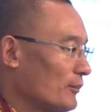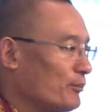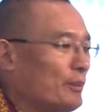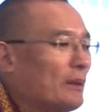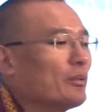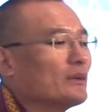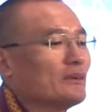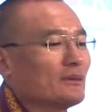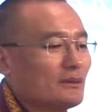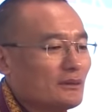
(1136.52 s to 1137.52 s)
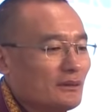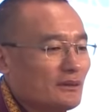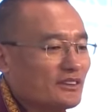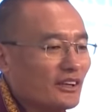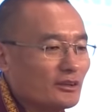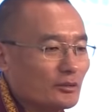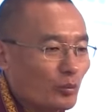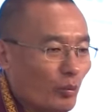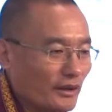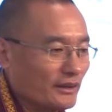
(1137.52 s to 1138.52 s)
People
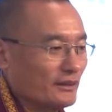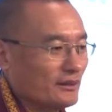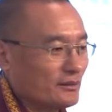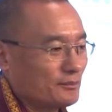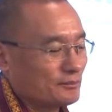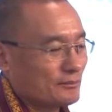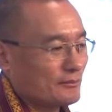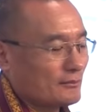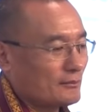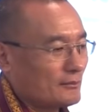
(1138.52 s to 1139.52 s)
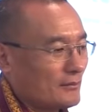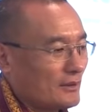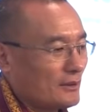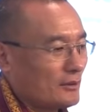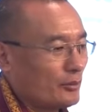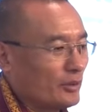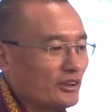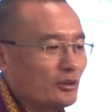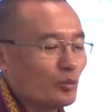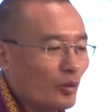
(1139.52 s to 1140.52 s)
didn't want it. We
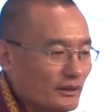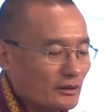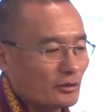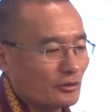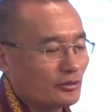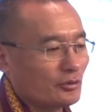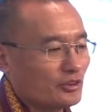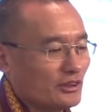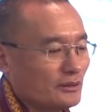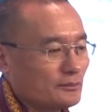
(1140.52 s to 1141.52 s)
didn't want the Constitution.